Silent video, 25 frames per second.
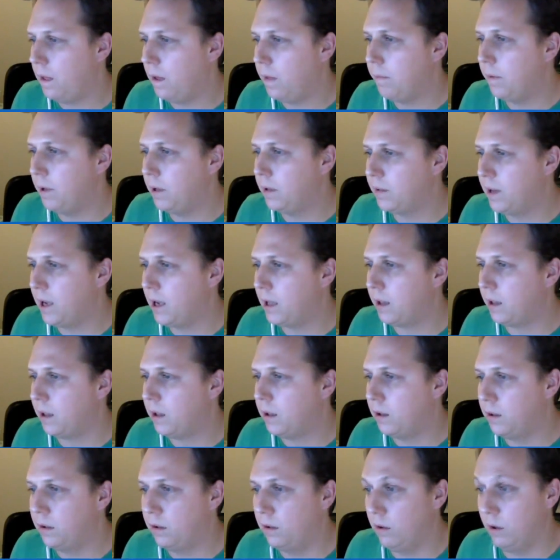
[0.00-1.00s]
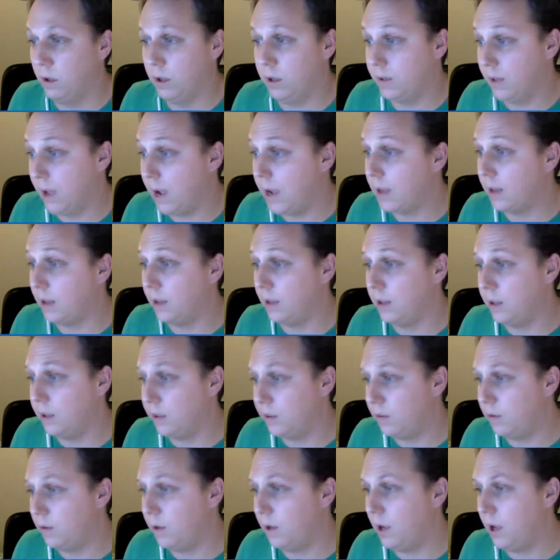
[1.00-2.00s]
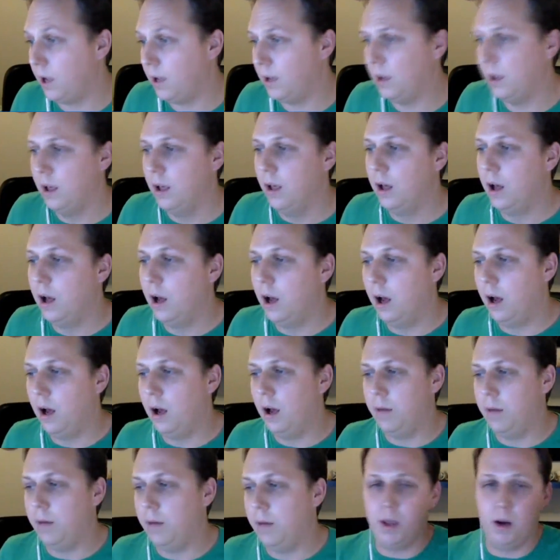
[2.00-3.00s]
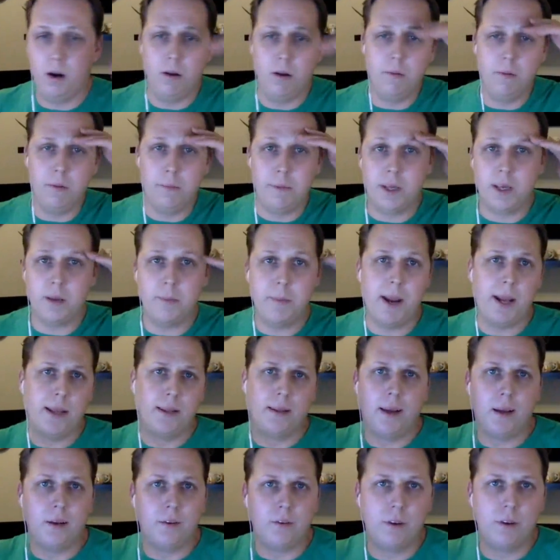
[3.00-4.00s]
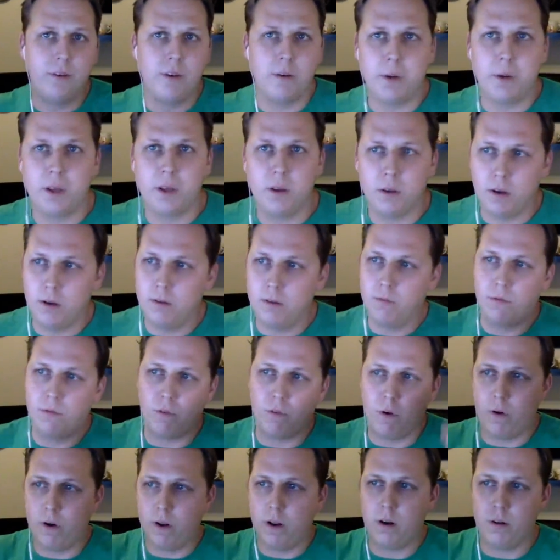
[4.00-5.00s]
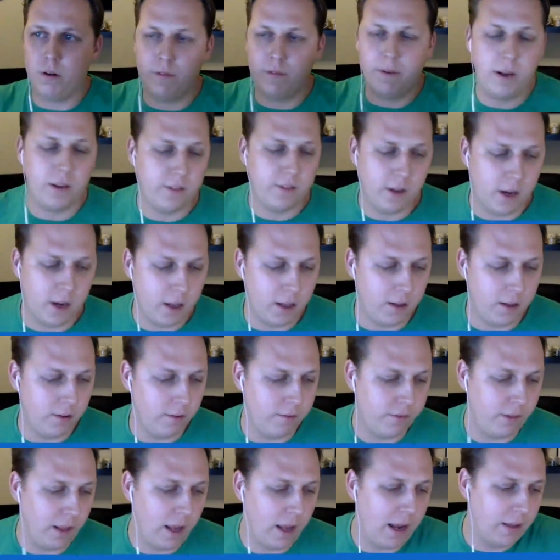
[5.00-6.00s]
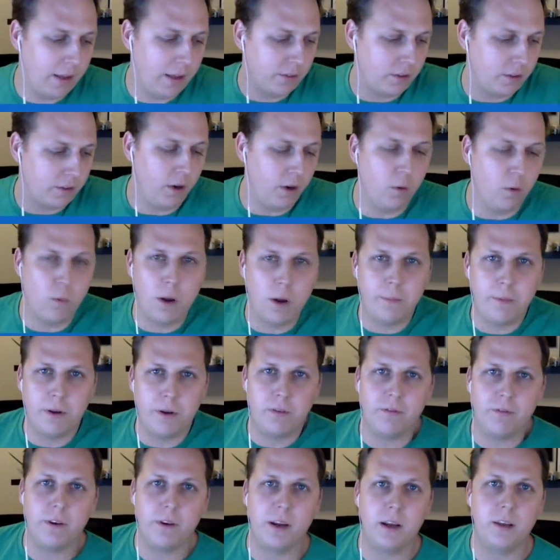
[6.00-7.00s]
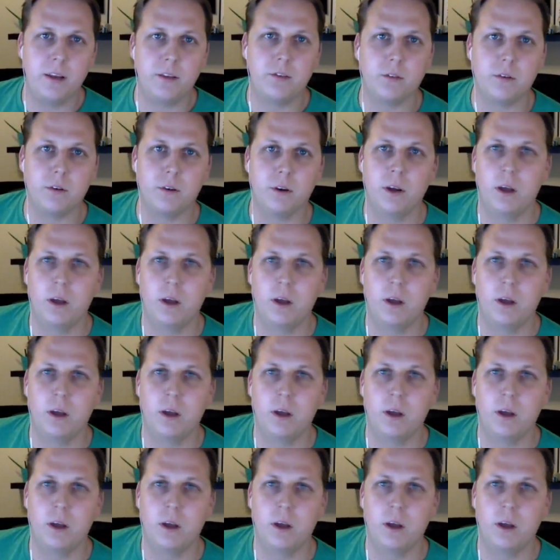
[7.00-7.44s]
exactly. Exactly. Yes, you can. It would be command line driven, but you can throw an interface on it, Flask, web interface,